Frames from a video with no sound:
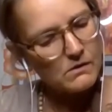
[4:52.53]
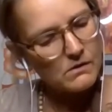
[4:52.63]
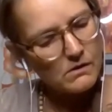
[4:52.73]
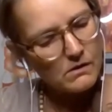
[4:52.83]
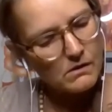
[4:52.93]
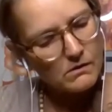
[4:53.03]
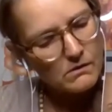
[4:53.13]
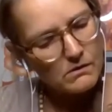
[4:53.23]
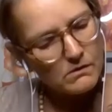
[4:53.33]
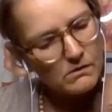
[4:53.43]

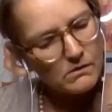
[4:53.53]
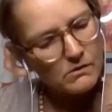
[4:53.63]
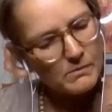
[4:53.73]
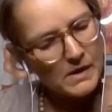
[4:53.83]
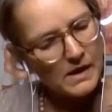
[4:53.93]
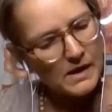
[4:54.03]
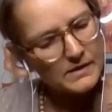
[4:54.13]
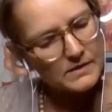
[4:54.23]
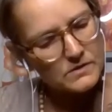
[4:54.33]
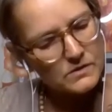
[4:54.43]
Oh,
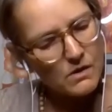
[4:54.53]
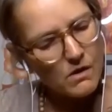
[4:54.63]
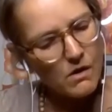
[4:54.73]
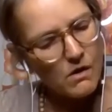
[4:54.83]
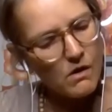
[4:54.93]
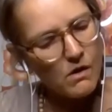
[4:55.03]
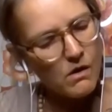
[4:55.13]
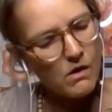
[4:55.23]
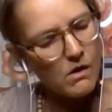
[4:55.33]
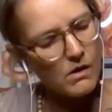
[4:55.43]
my
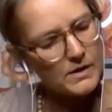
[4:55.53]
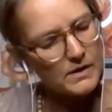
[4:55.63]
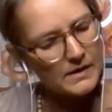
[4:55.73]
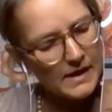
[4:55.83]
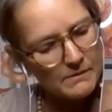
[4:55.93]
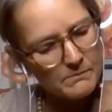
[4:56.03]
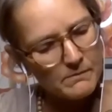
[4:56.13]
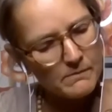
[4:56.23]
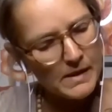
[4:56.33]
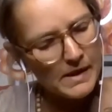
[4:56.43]
soul, you
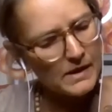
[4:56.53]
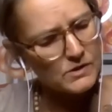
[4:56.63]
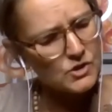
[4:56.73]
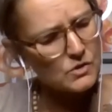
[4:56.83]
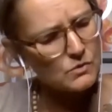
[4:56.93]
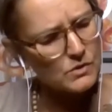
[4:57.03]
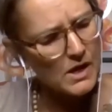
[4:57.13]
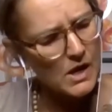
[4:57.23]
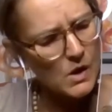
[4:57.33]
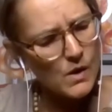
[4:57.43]
come and you
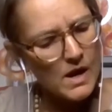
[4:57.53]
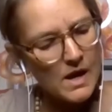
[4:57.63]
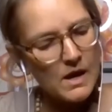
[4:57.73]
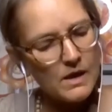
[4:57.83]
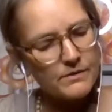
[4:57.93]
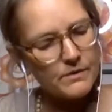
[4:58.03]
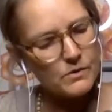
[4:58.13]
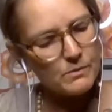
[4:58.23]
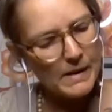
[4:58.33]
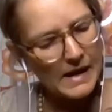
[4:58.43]
go through
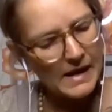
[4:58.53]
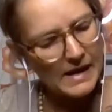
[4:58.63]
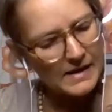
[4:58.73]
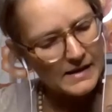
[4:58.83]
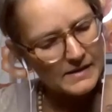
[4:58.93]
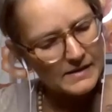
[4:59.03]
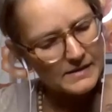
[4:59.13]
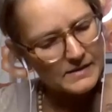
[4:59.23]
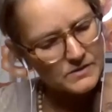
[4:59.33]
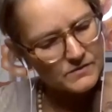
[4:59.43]
the
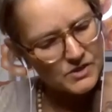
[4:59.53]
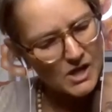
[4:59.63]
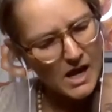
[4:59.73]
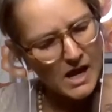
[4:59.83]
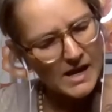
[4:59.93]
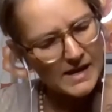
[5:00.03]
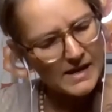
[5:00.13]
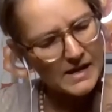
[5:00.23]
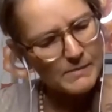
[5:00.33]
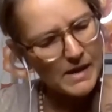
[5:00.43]
paths of time
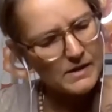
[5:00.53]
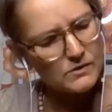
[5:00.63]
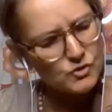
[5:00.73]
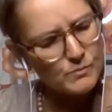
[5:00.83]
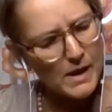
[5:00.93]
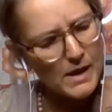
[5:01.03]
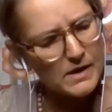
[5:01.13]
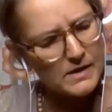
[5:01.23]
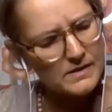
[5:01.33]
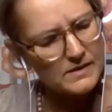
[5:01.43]
time and
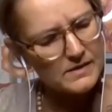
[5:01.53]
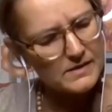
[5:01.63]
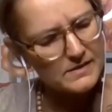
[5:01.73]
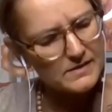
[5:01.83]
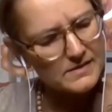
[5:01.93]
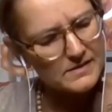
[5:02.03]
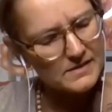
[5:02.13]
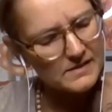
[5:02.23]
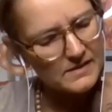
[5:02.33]
space.